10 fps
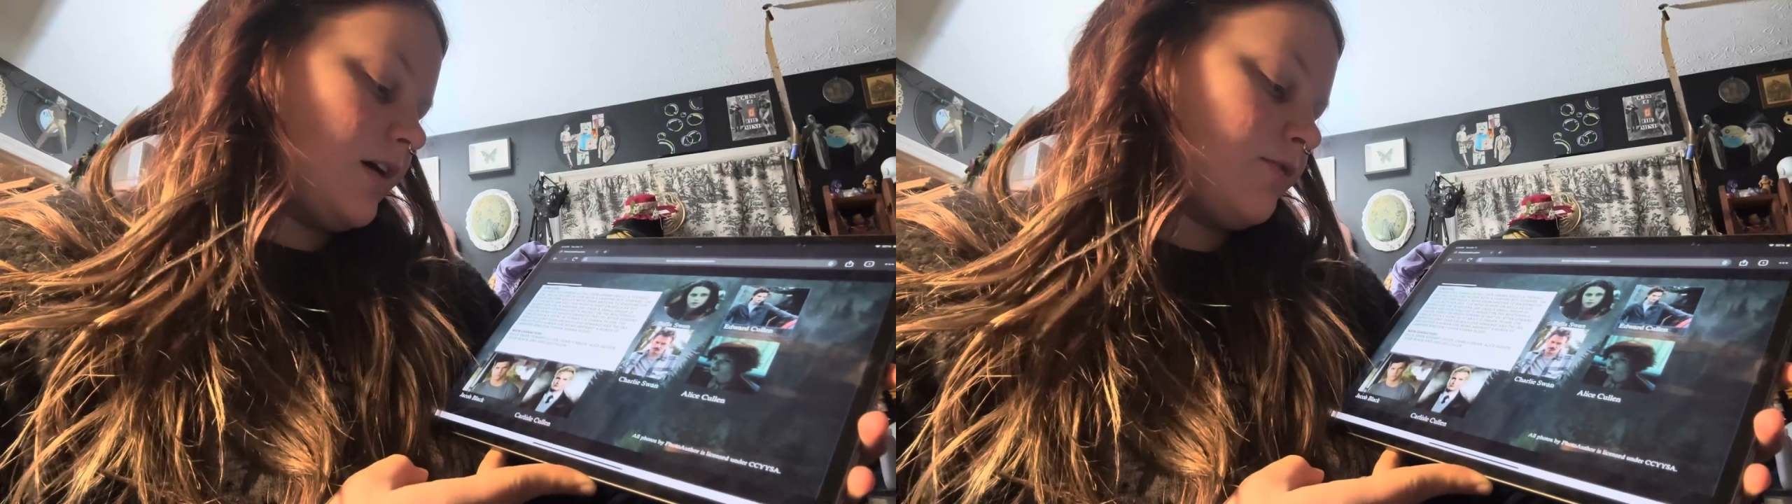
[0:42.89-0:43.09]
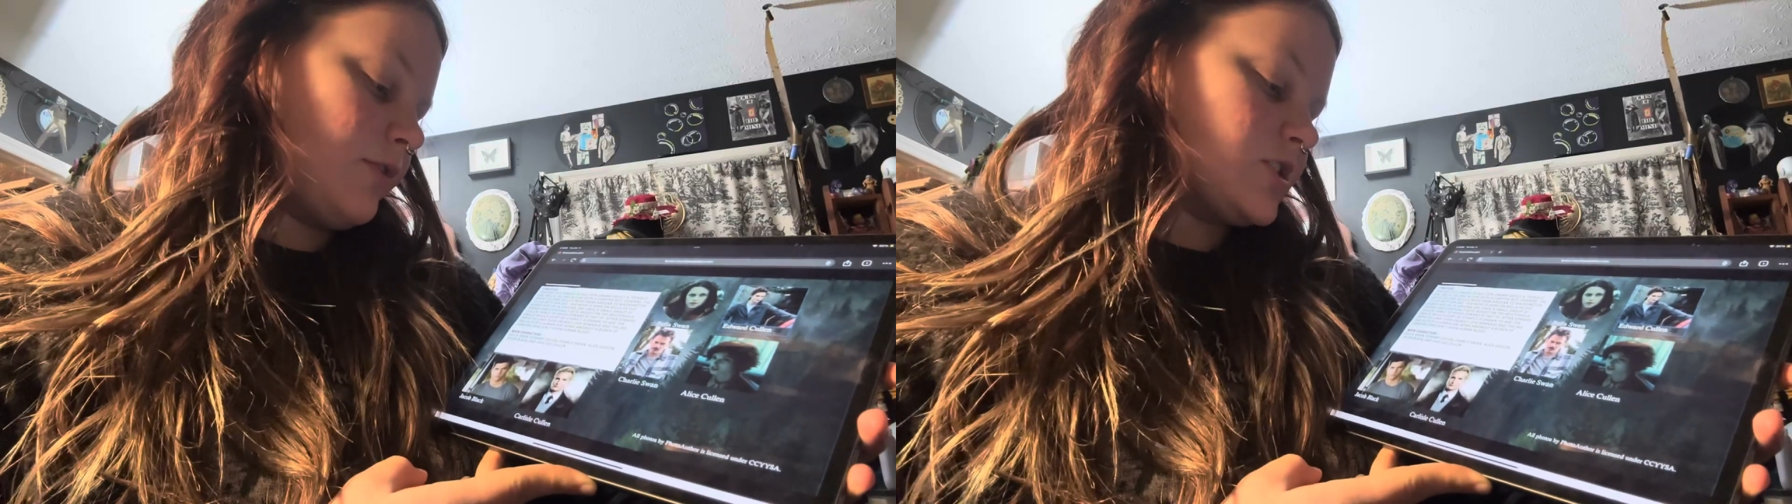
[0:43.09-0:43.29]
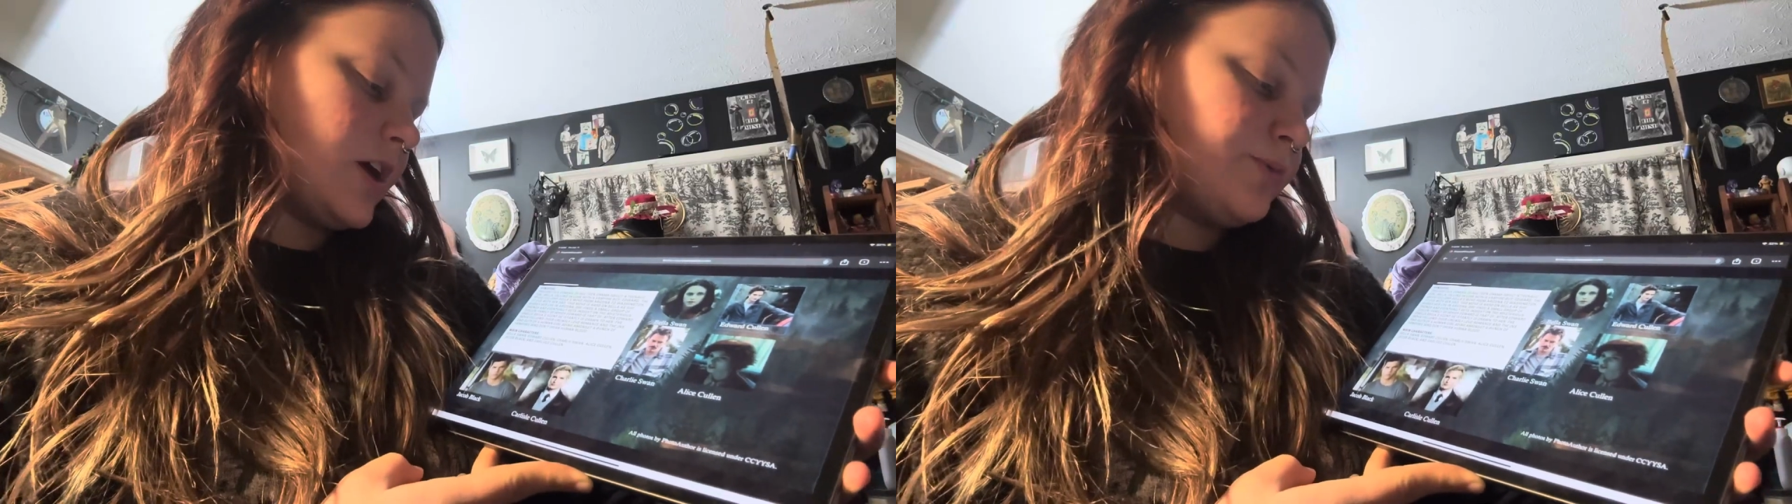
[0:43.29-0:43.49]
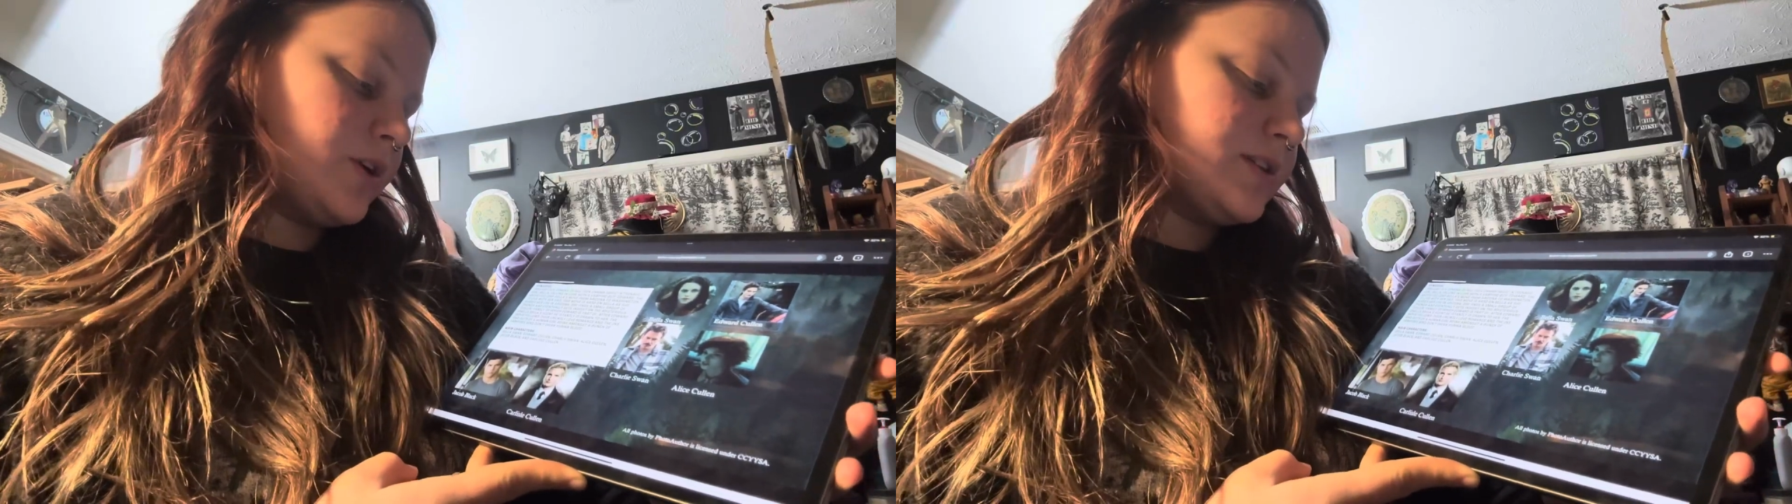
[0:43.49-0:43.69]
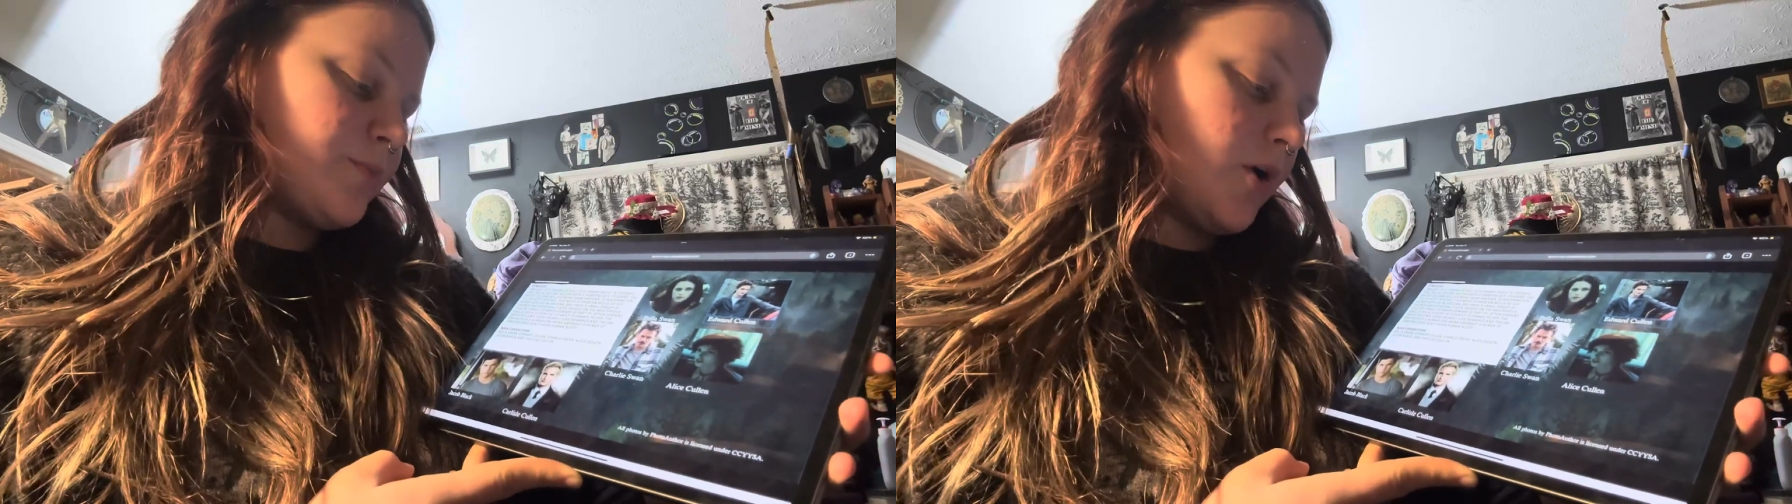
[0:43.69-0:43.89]
of which Edward
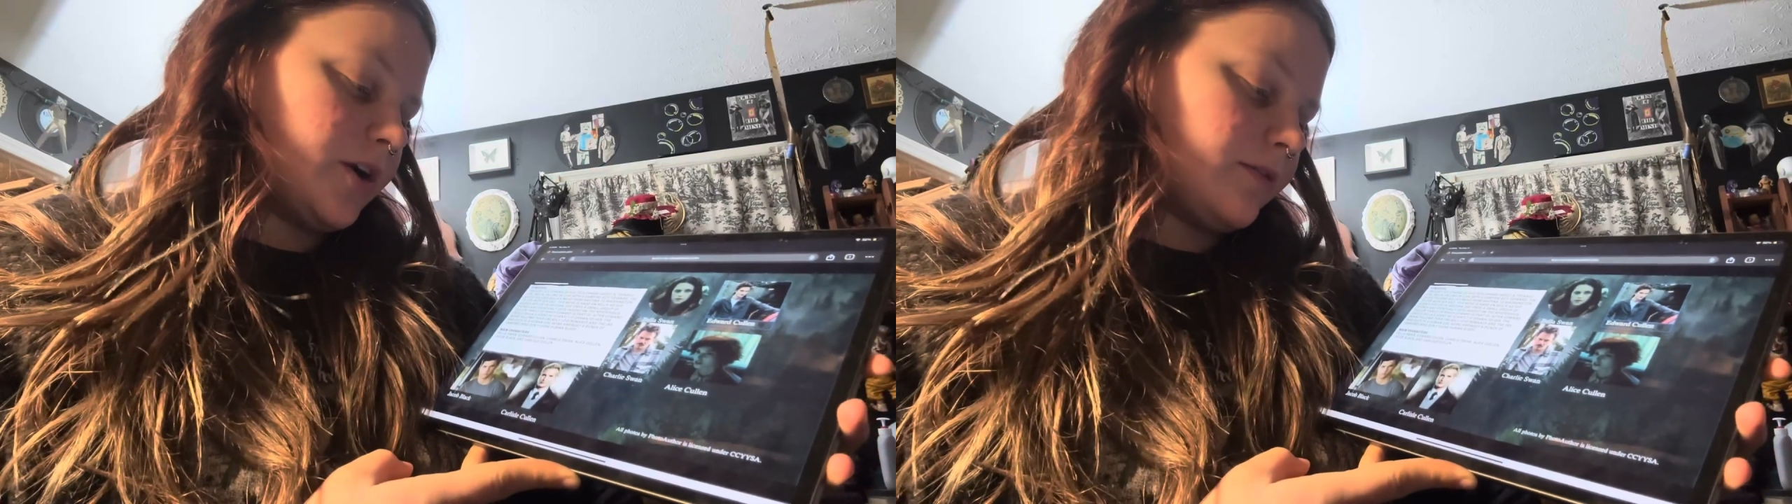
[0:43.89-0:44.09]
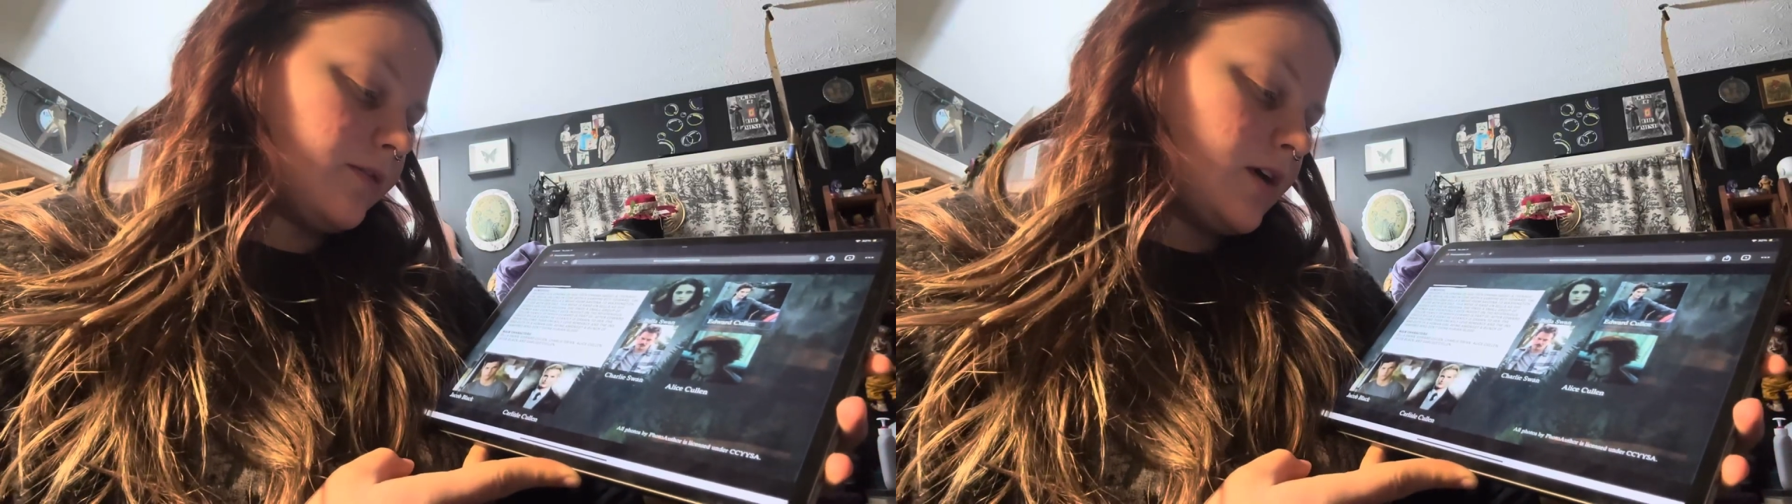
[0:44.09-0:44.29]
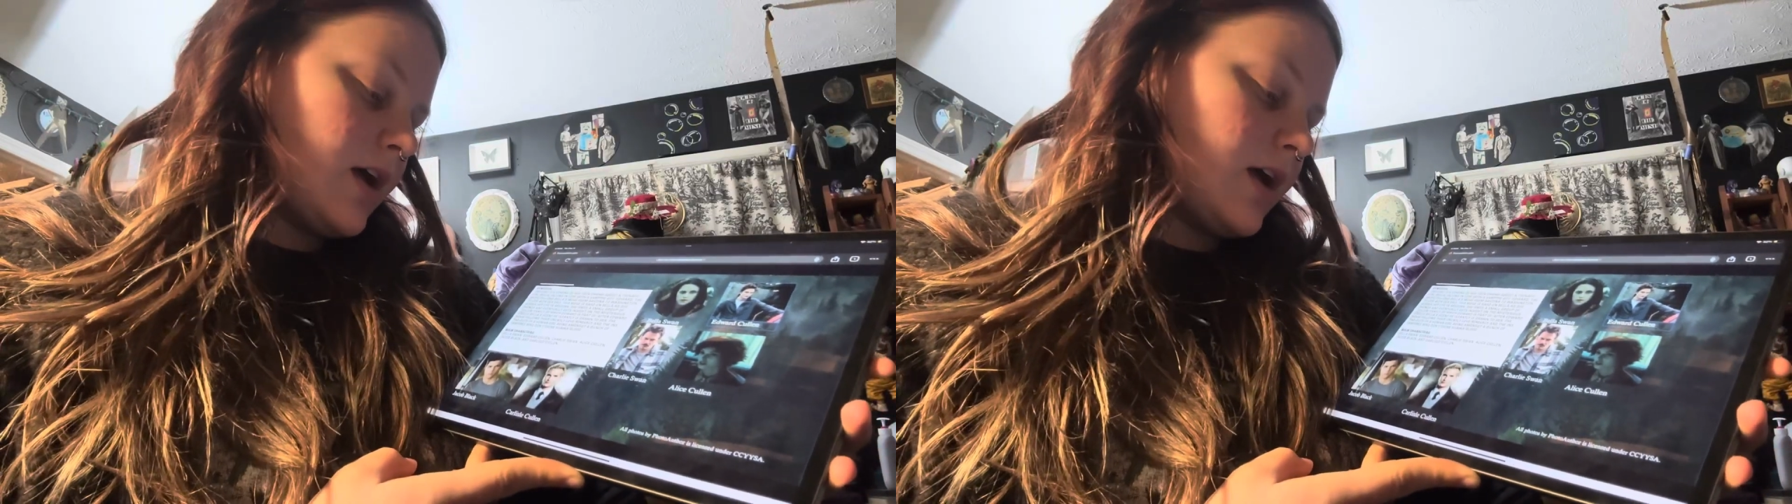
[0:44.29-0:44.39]
is part of.